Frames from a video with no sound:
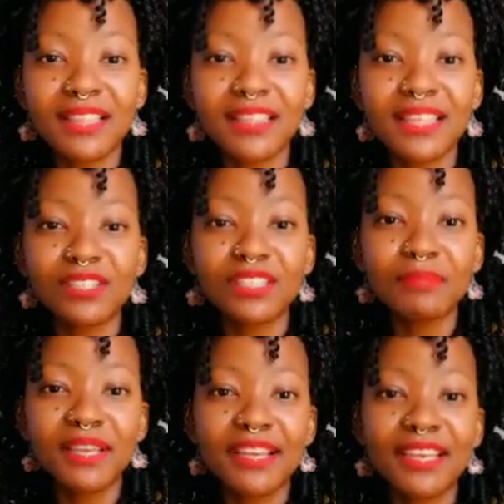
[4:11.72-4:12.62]
they'll see
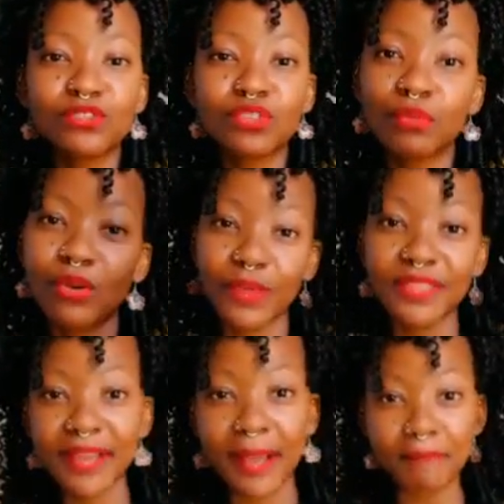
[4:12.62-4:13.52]
me again tomorrow when
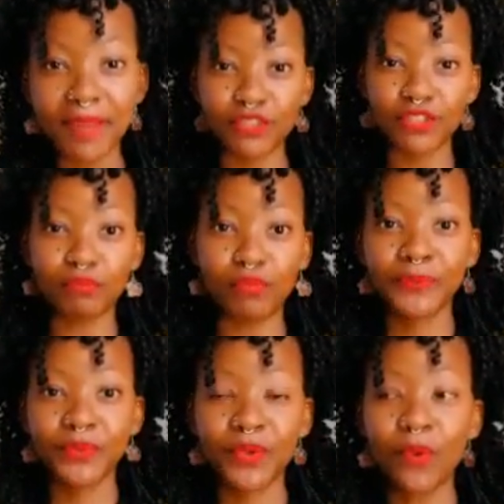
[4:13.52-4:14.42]
they come back to the
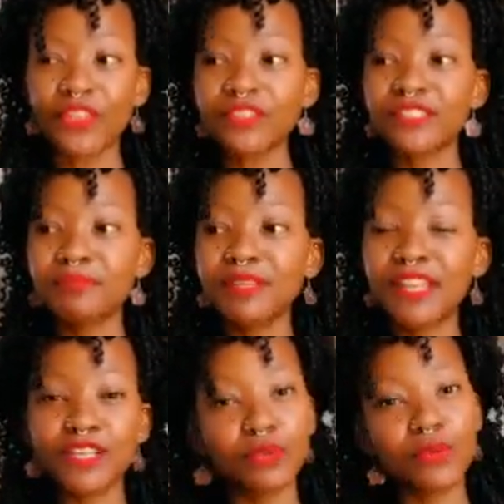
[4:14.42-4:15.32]
mall, or they'll see me
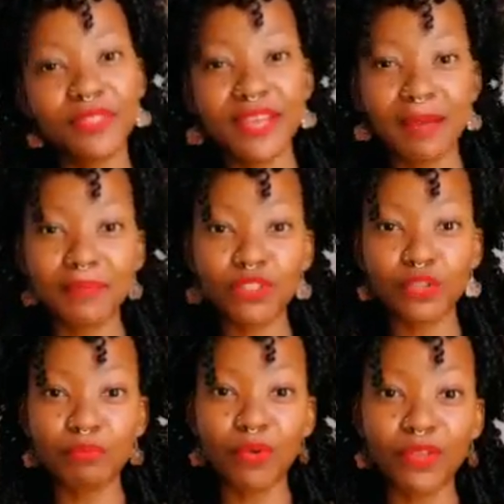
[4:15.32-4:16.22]
next week when they come into the
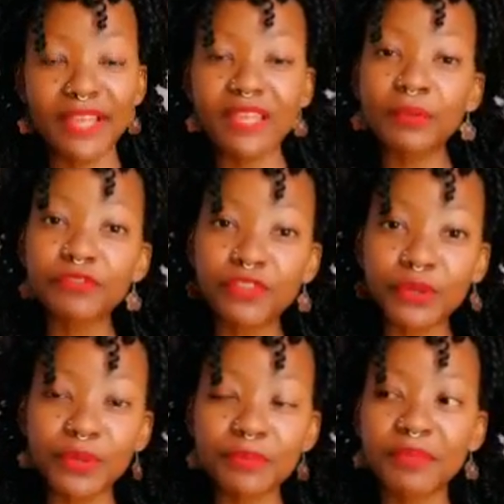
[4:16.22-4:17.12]
mall, and they would flirt
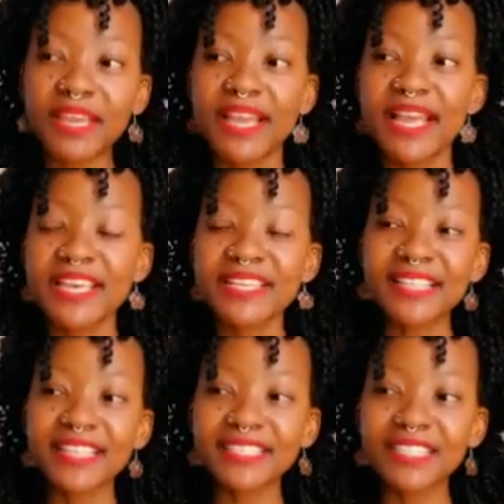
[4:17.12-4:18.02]
with me.
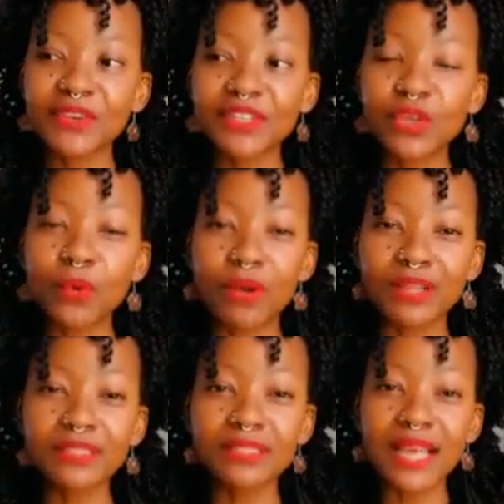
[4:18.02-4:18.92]
Nothing serious. The
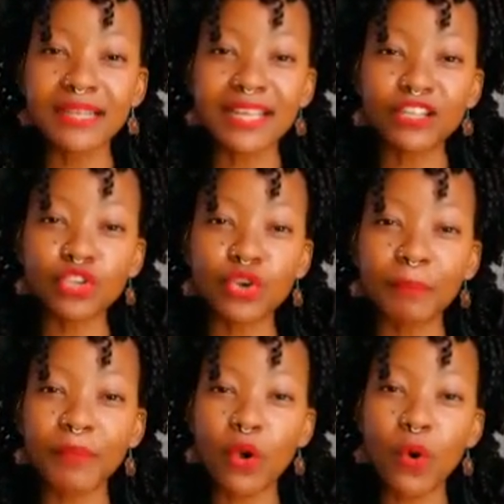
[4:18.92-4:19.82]
ones that, that took
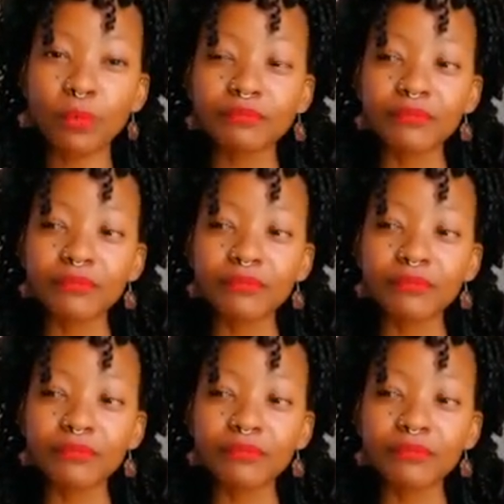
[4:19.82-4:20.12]
me home